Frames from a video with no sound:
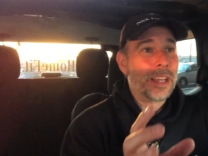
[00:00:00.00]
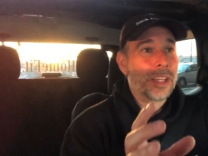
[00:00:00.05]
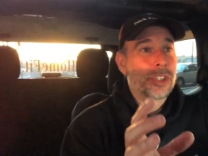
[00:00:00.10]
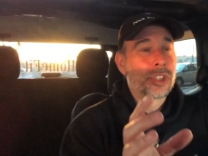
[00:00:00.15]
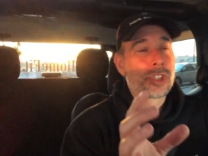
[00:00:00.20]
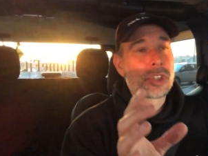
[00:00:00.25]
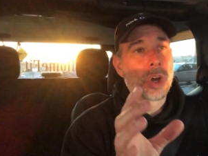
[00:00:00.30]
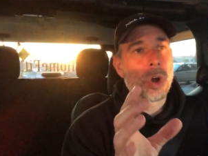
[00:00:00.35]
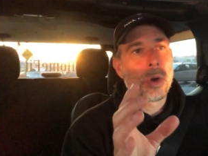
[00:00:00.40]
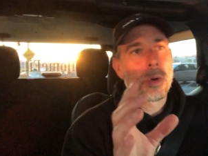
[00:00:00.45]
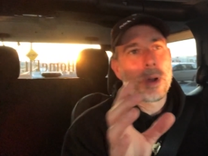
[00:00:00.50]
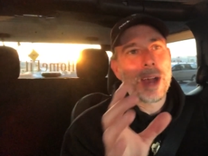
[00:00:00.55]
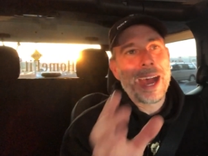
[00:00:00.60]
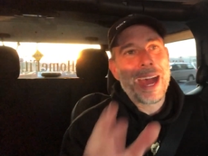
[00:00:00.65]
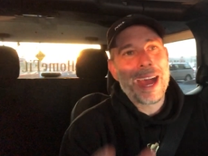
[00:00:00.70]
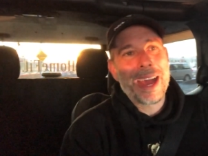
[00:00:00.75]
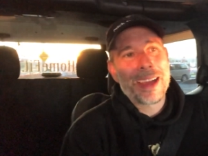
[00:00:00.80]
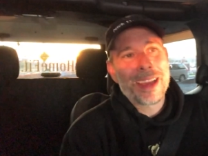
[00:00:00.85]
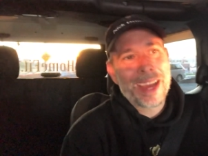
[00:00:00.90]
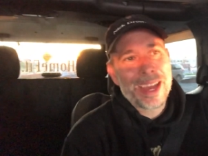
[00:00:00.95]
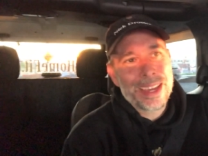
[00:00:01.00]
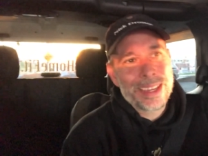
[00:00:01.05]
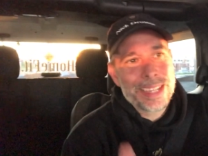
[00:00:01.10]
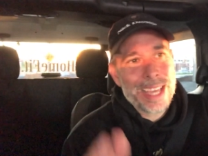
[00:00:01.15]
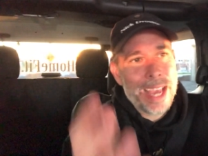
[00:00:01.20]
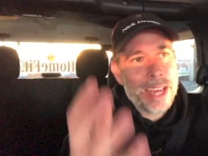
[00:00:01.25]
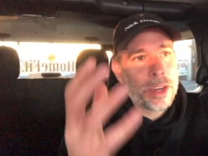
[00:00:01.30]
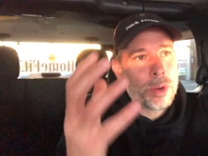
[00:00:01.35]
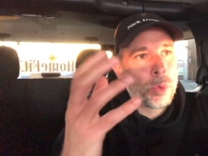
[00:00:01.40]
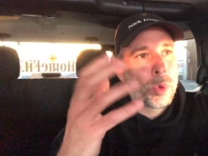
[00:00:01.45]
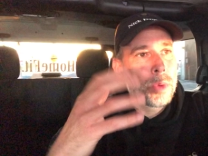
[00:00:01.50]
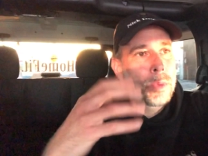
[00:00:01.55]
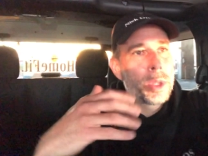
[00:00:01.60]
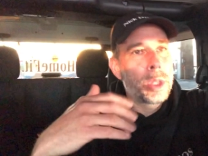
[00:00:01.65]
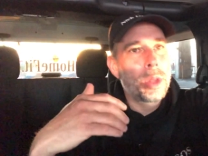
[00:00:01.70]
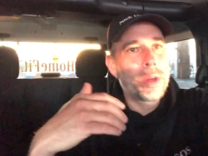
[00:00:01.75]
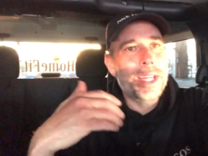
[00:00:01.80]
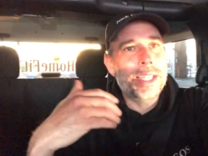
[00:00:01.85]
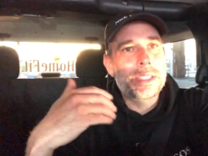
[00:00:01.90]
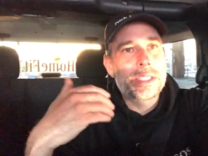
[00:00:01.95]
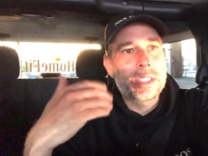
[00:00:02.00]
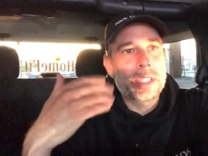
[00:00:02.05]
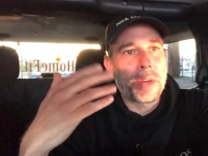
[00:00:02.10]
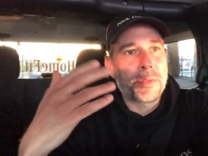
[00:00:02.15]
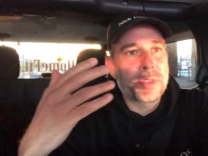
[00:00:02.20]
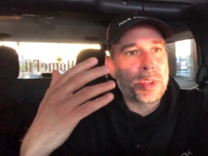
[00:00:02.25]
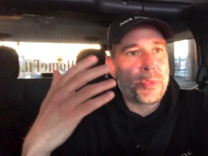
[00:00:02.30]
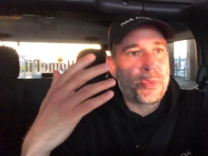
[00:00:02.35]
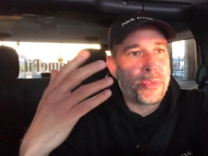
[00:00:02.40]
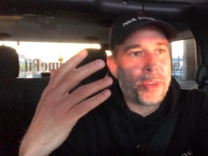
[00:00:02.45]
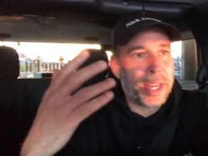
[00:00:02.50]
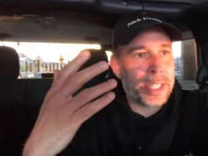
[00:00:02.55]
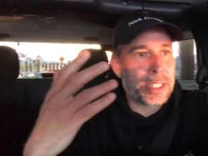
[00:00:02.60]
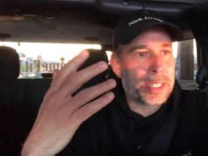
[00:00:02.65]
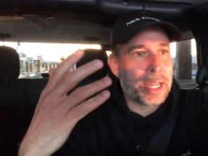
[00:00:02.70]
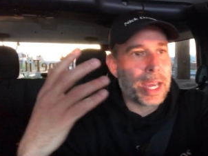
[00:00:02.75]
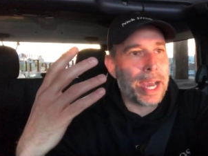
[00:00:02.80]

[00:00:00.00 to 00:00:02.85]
So again, when we look at self-defense,